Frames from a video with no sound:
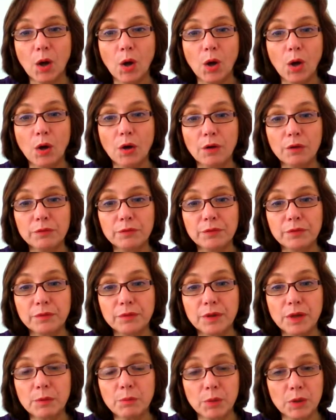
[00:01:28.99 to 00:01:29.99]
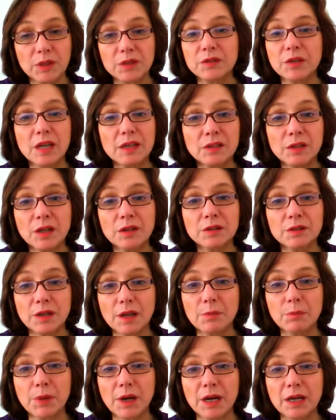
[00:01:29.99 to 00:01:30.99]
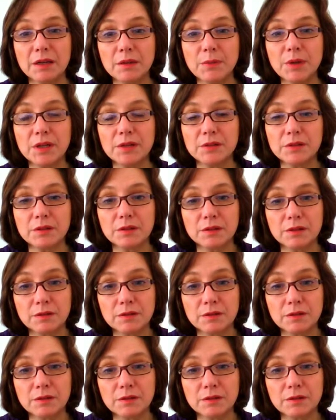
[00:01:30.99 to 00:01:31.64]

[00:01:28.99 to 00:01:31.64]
of politicians in parliament,